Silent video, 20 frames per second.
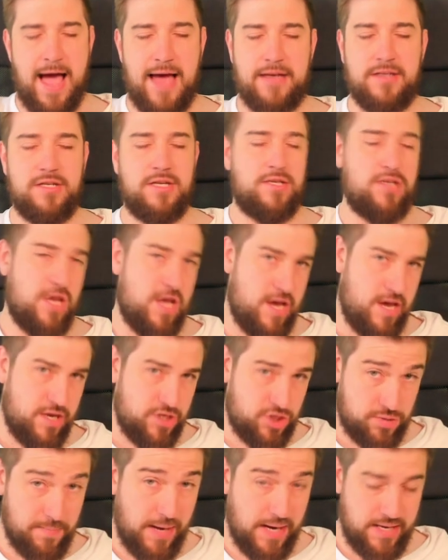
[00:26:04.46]
and
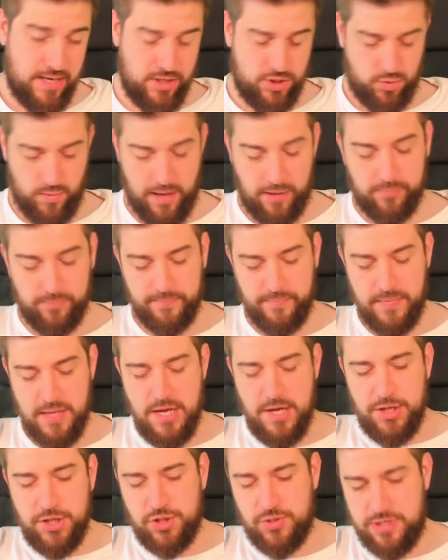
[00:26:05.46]
Smite as well.
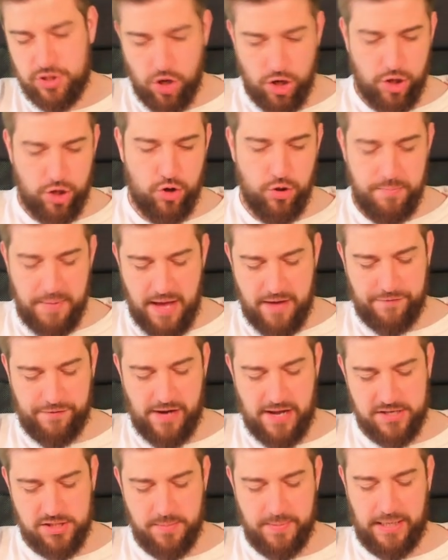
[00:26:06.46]
So he's got a good bit of
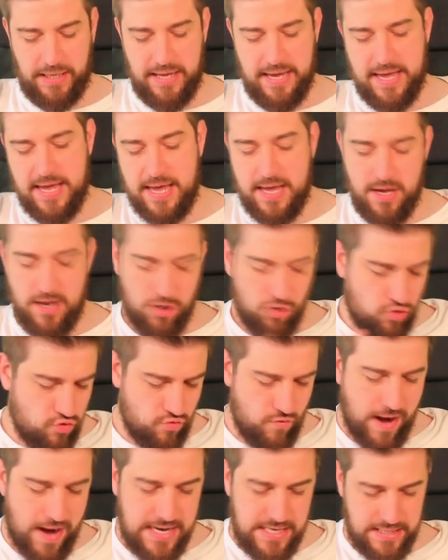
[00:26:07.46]
flexibility,
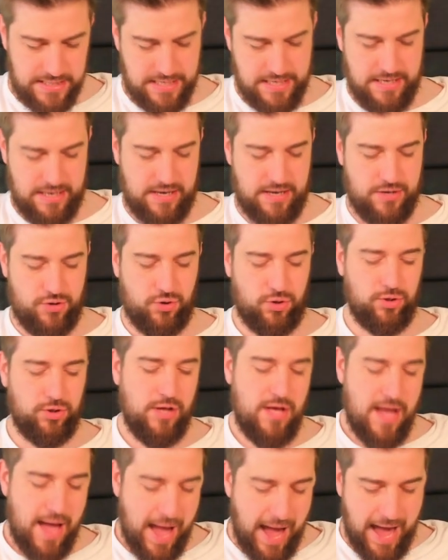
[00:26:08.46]
great denial,
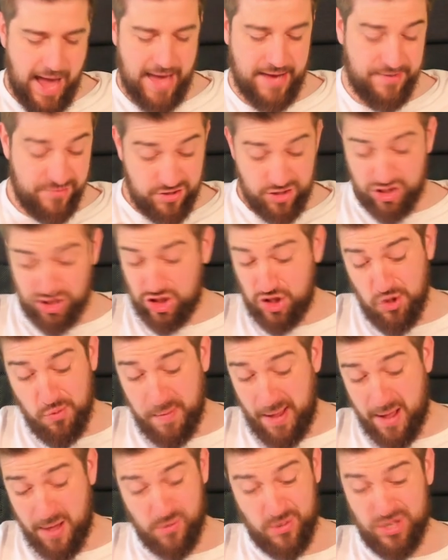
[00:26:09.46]
and 2
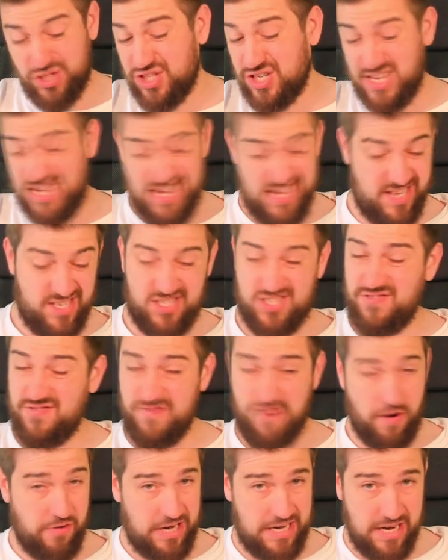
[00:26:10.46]
powers is
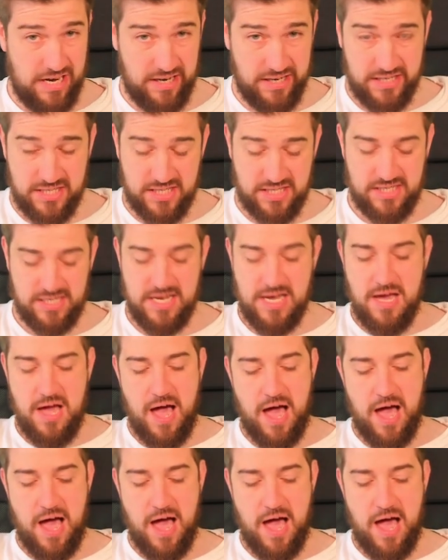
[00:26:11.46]
very nice.